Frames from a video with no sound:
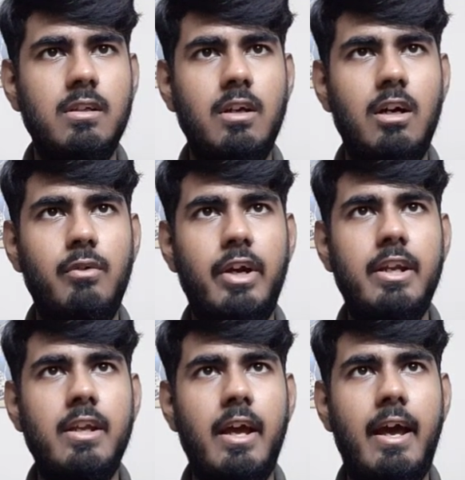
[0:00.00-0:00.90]

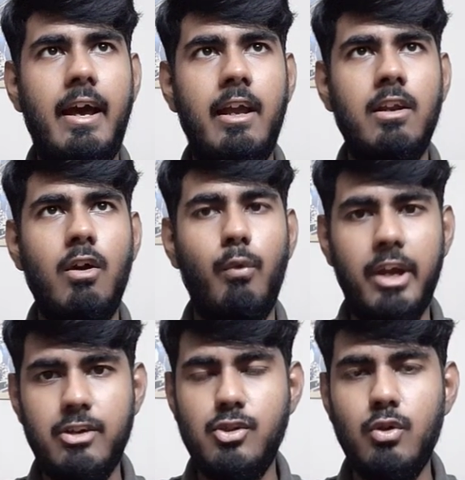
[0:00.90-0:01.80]
Alright, and
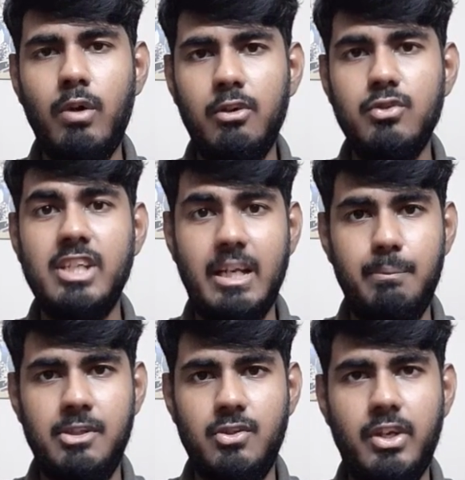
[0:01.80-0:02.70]
where do you want to set up
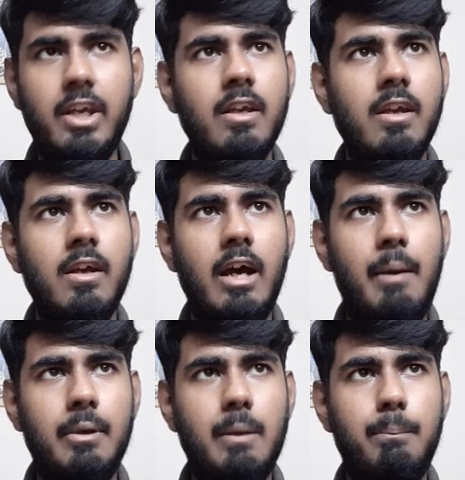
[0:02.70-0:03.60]
this, okay?
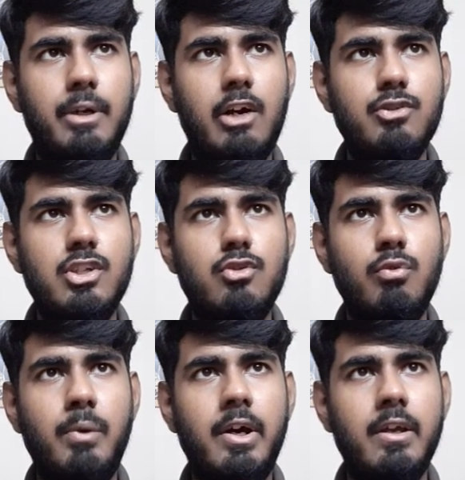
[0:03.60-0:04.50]
I'm going to browse it to
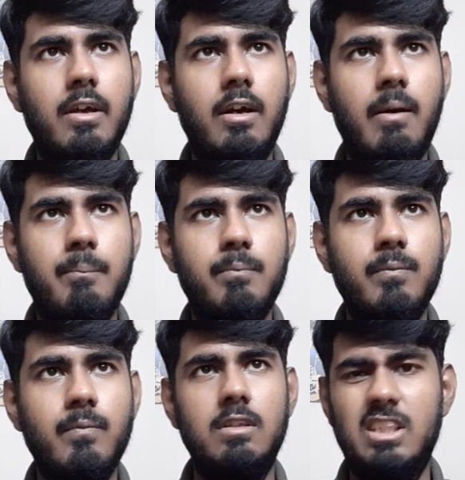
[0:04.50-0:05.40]
my
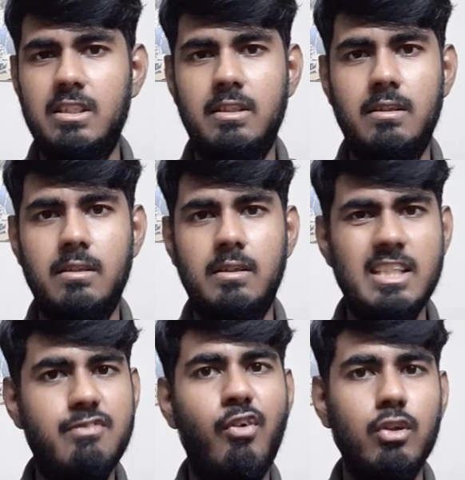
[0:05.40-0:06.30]

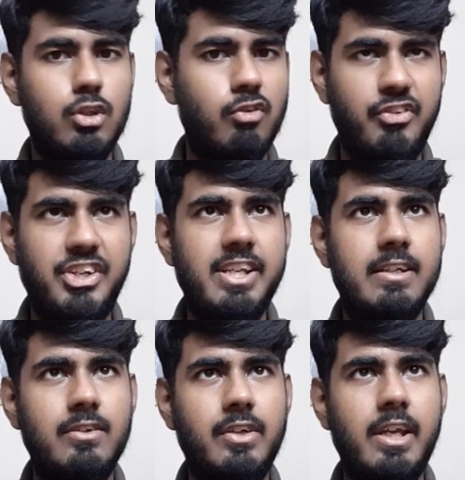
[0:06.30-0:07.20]
this folder over
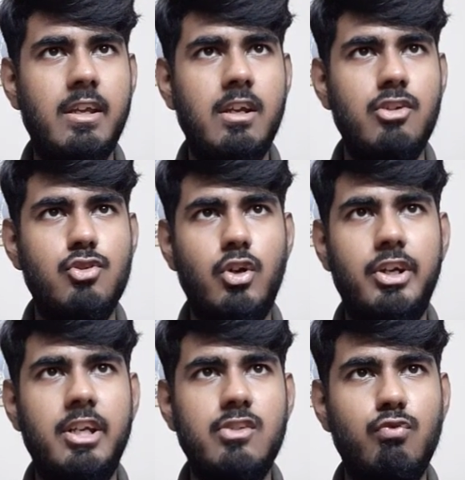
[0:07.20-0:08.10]
here, okay? Joy
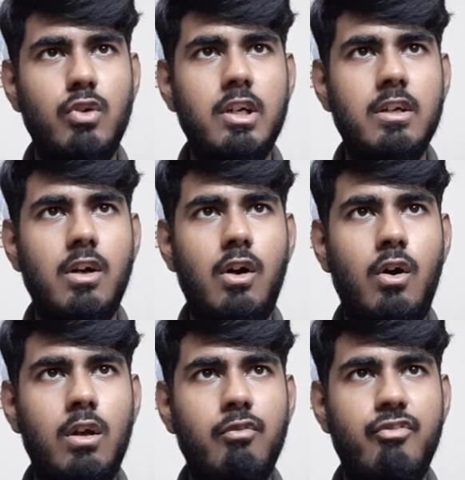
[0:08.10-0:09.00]
does work
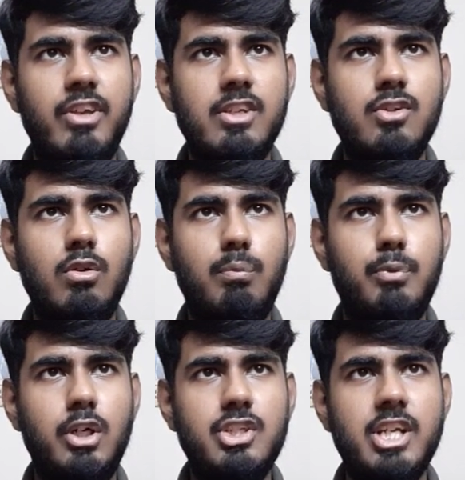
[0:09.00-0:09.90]
on VS Code
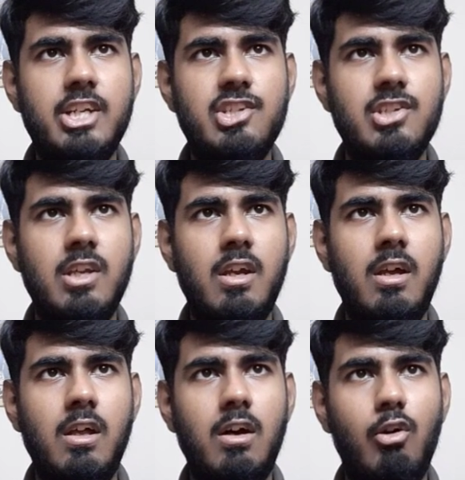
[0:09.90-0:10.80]
projects
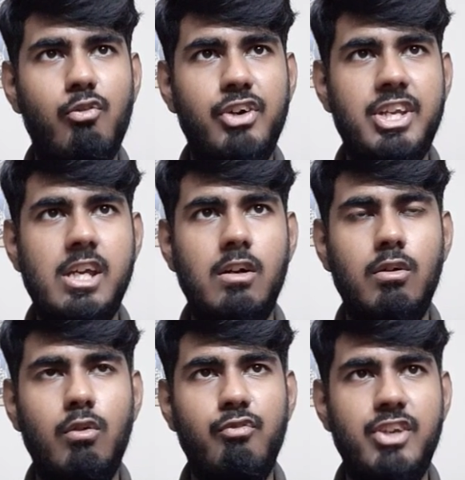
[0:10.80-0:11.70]
over here,
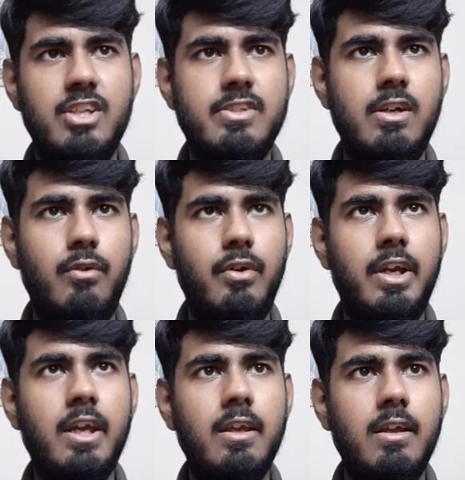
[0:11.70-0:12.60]
VS Code,
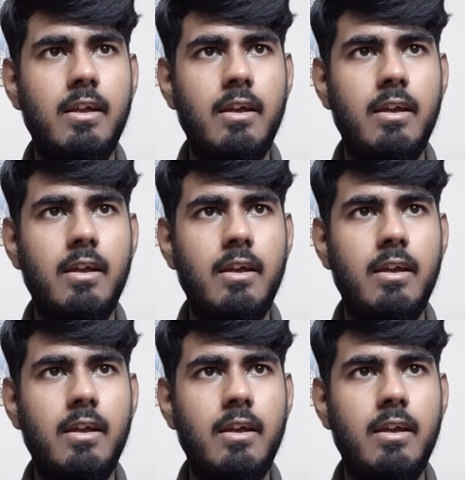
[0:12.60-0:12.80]
okay?